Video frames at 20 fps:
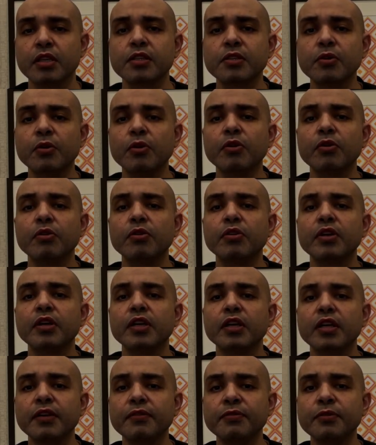So,
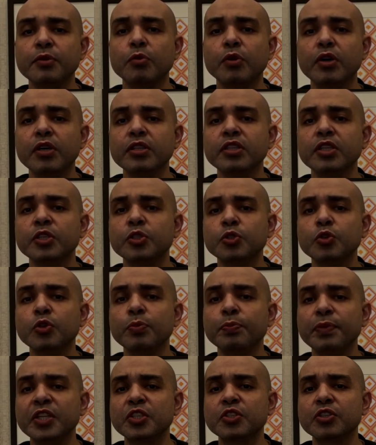if you want a true
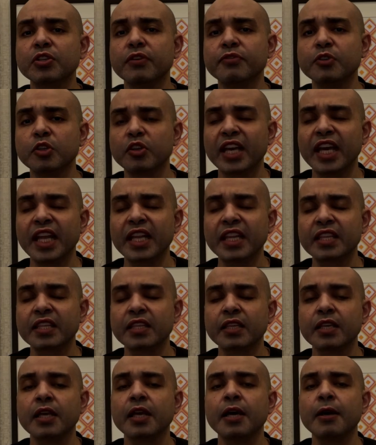picture of your health,
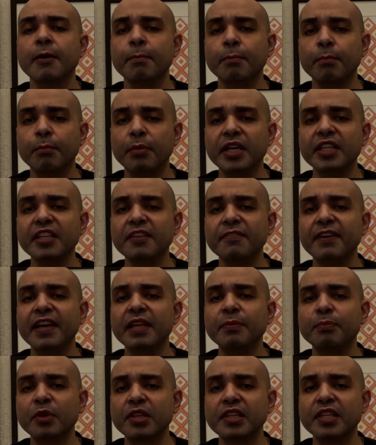body
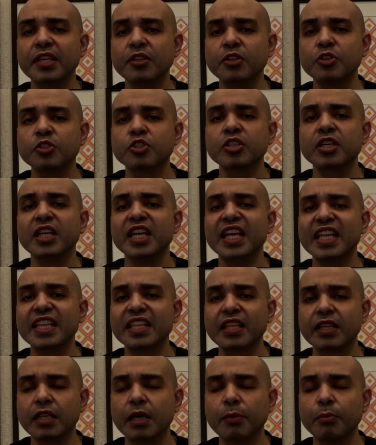fat percentage is
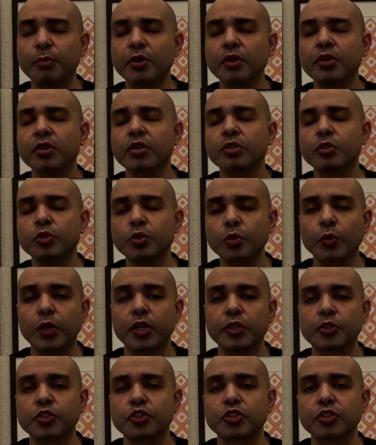a number to
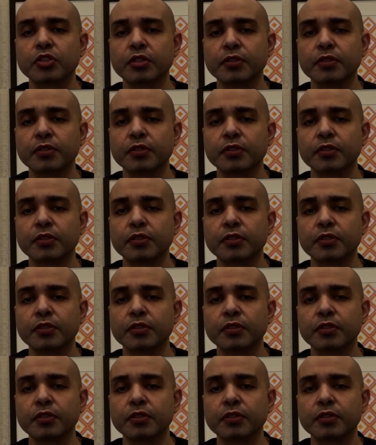watch.